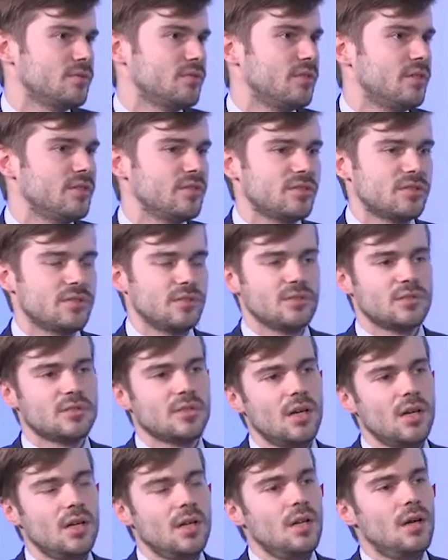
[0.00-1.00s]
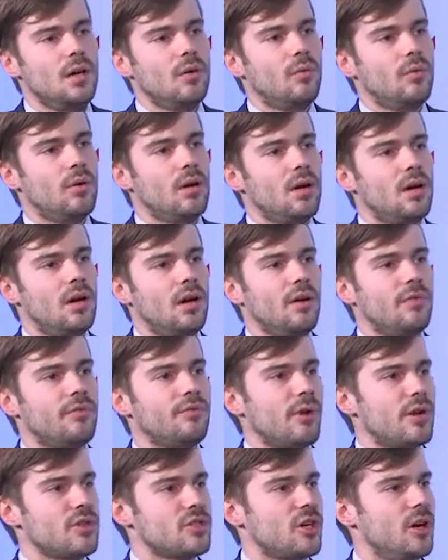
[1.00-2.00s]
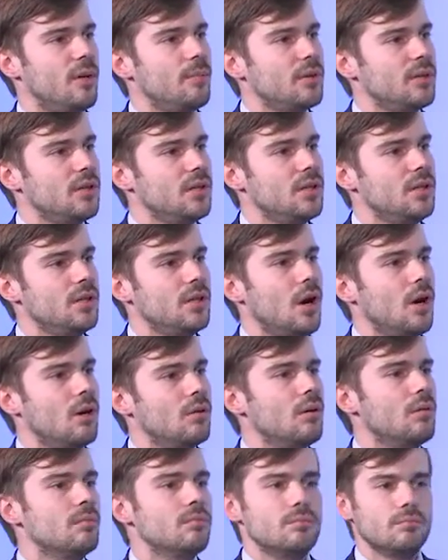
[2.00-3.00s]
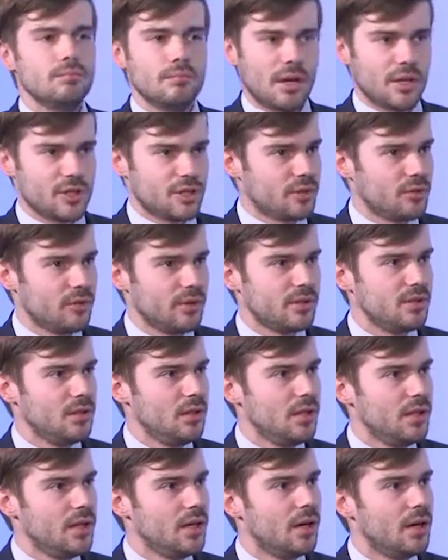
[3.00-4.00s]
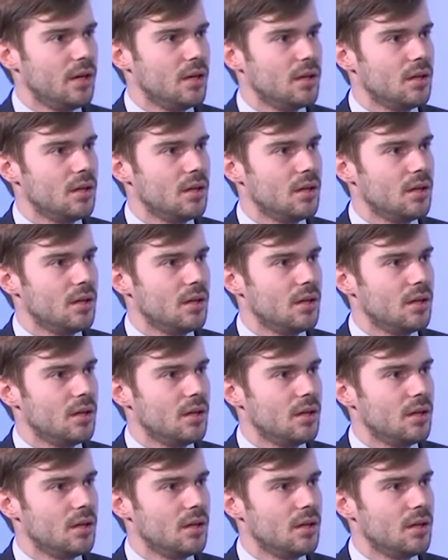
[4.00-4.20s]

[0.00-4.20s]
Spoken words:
For instance, a French company majoritarily